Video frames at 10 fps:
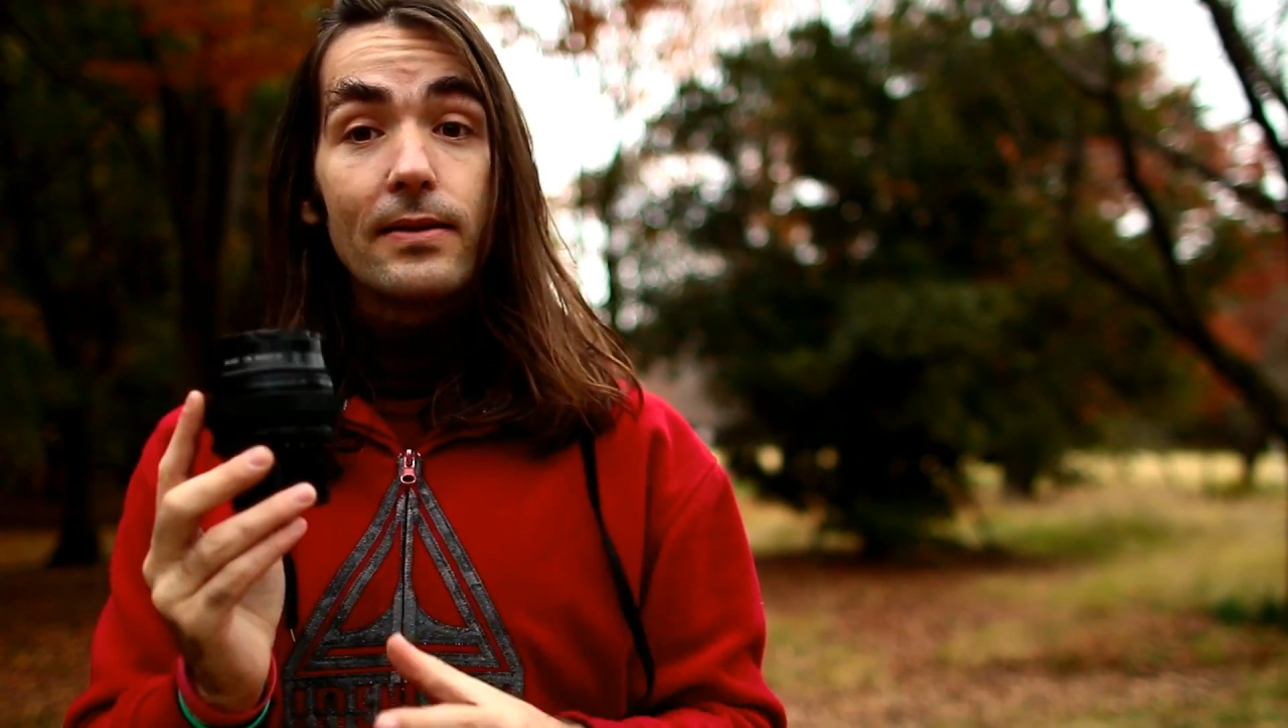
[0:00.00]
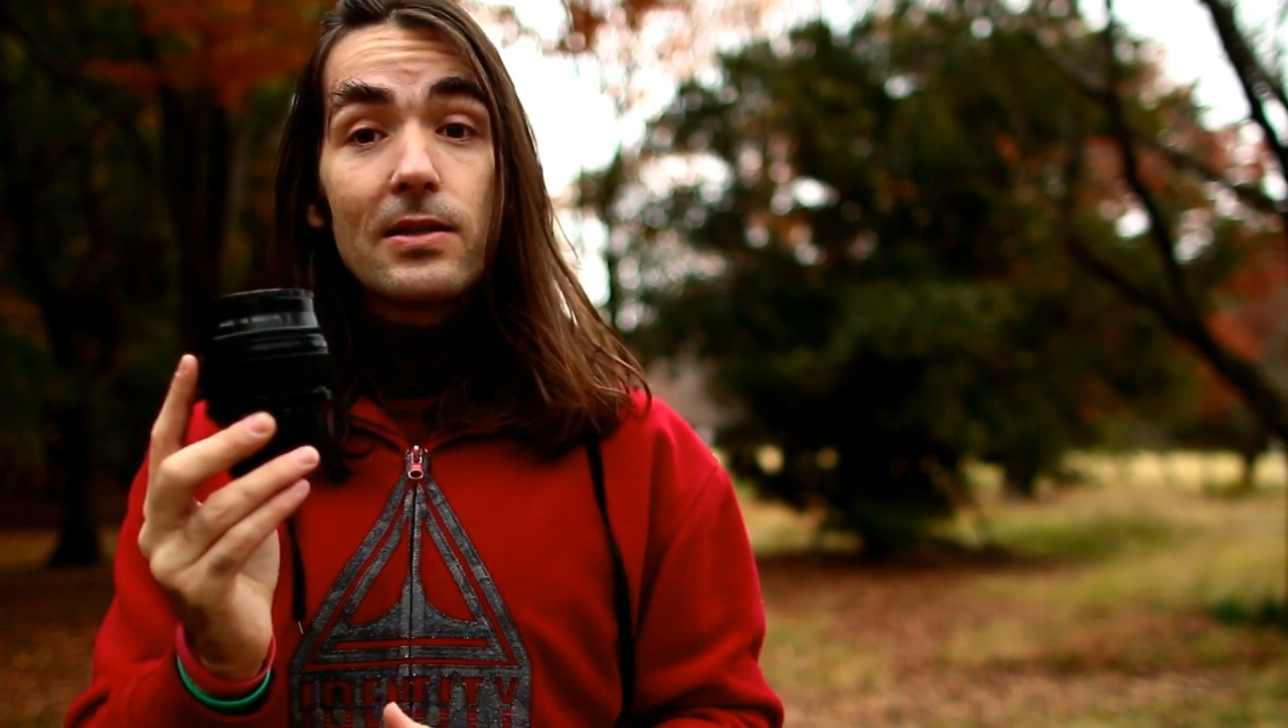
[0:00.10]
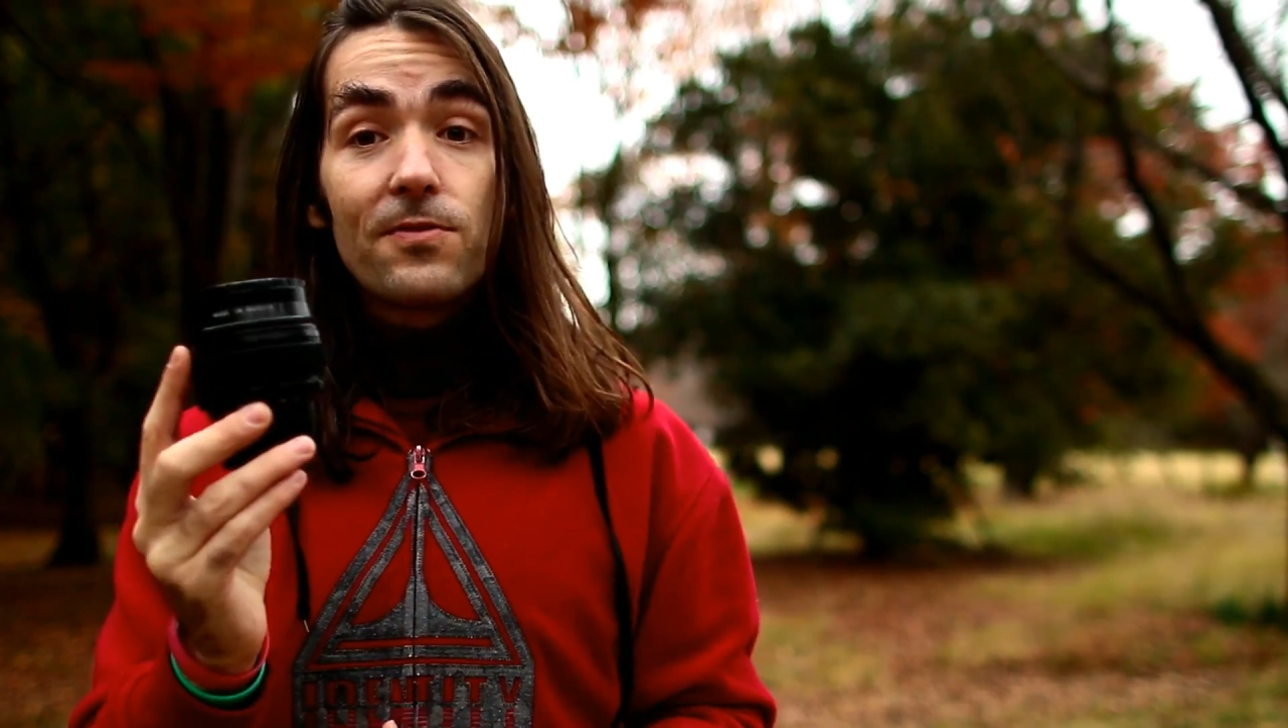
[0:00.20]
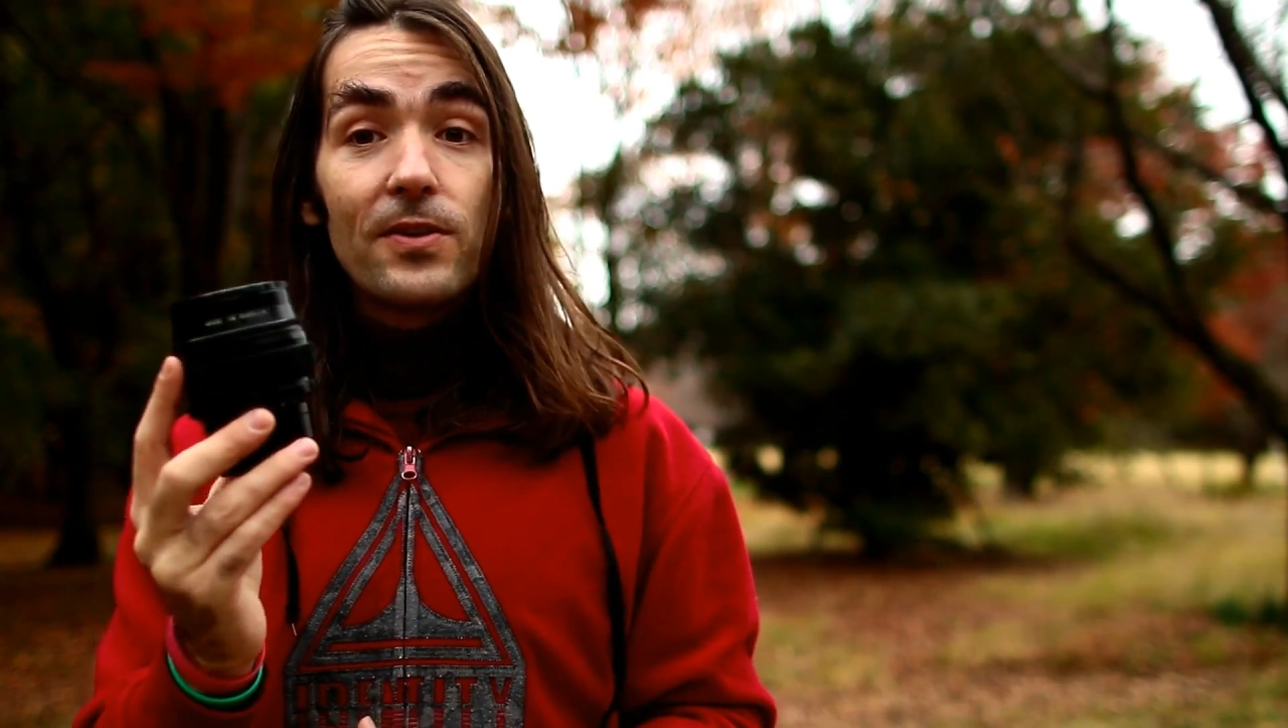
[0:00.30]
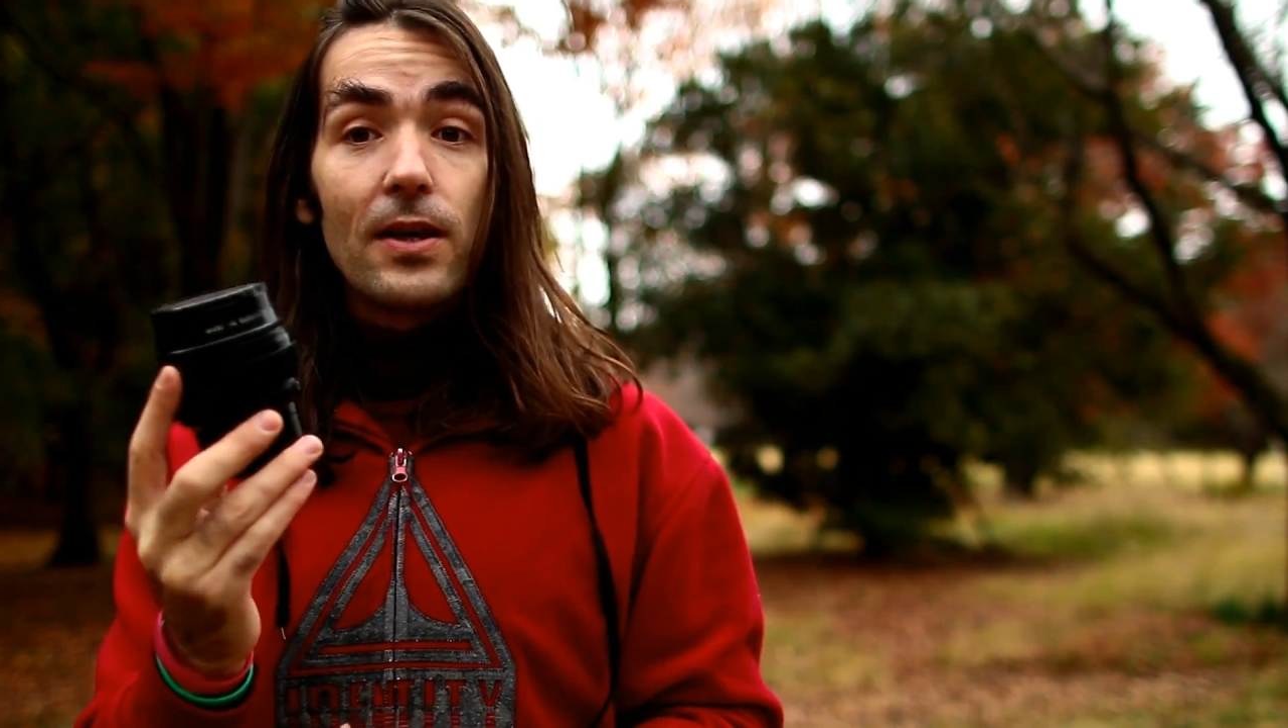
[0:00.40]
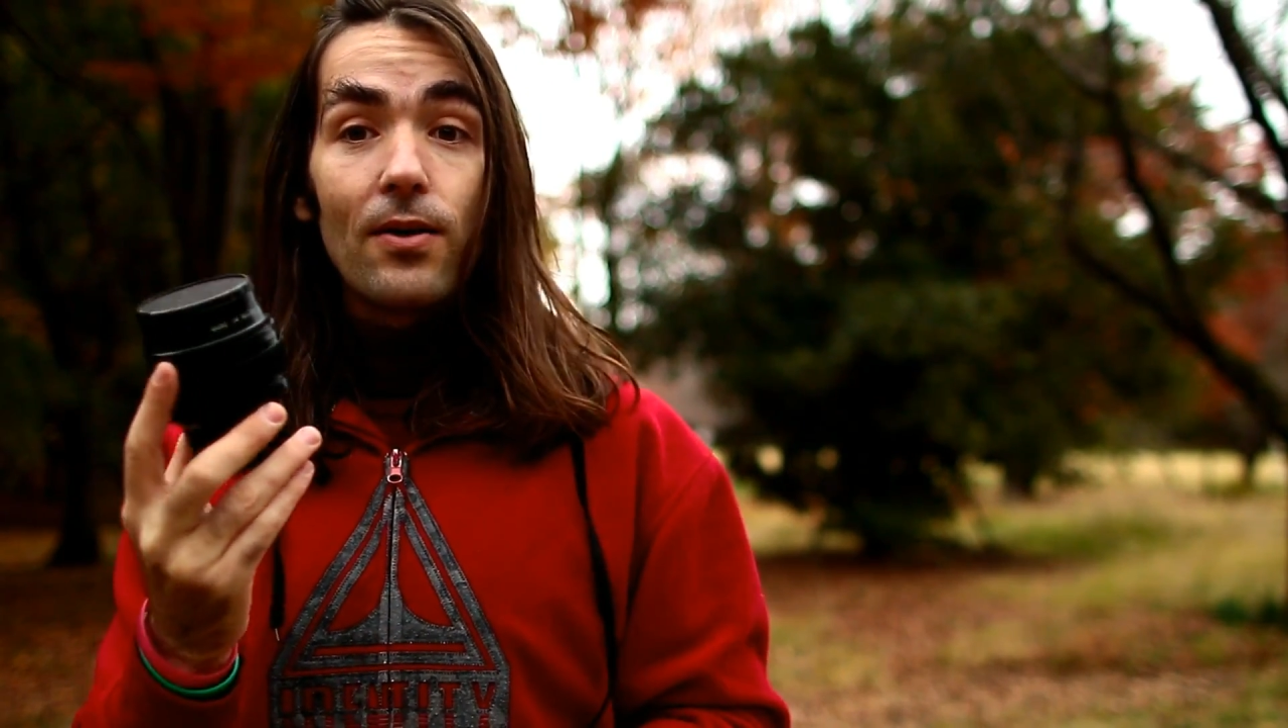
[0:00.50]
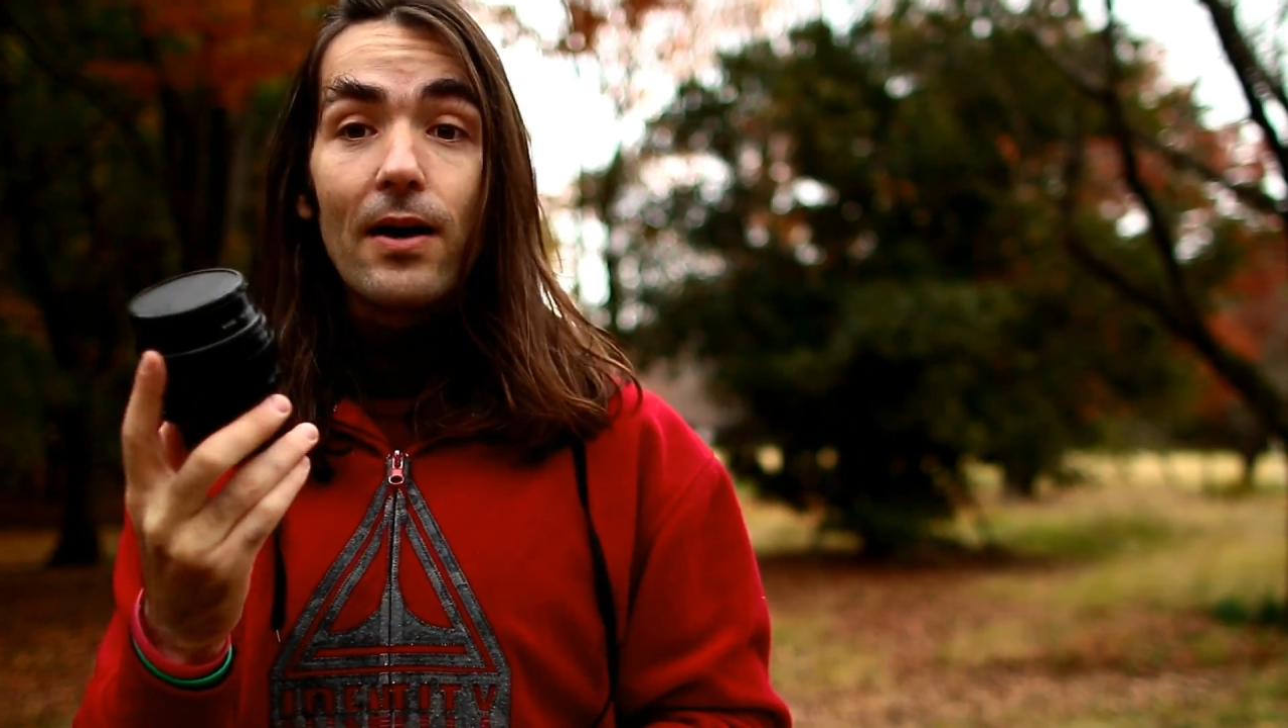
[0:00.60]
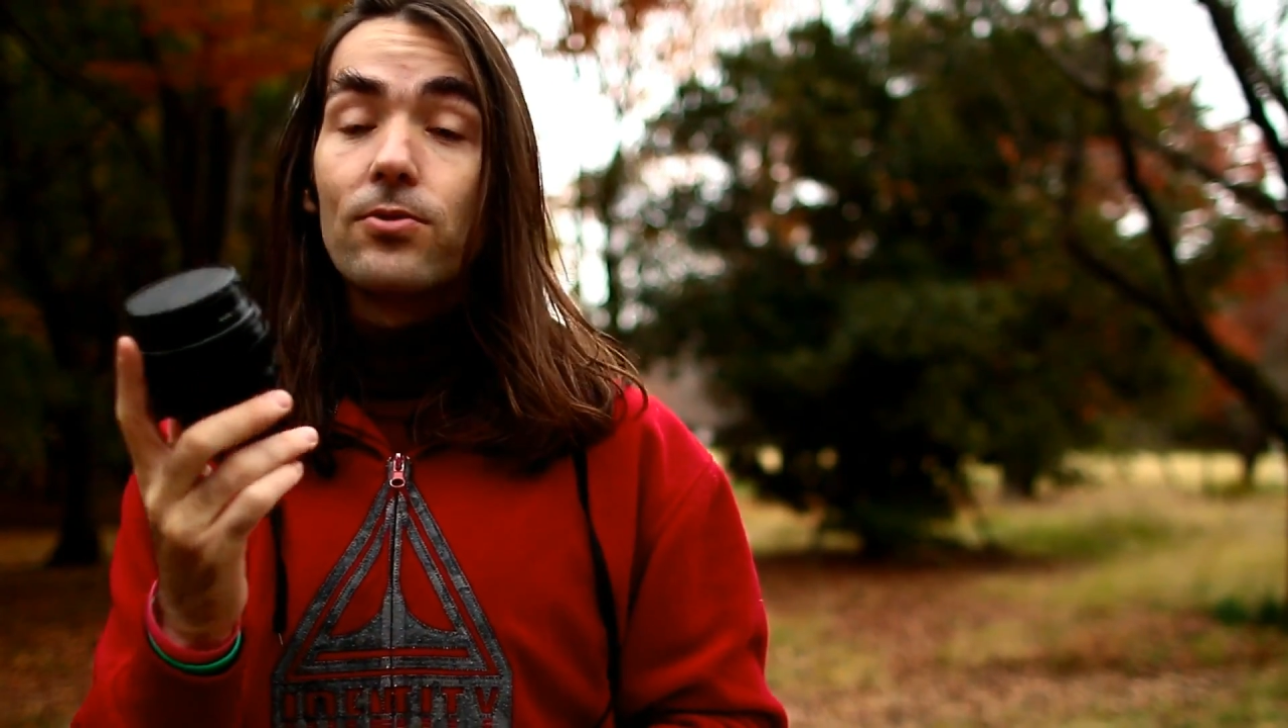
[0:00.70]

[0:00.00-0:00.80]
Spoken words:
this video I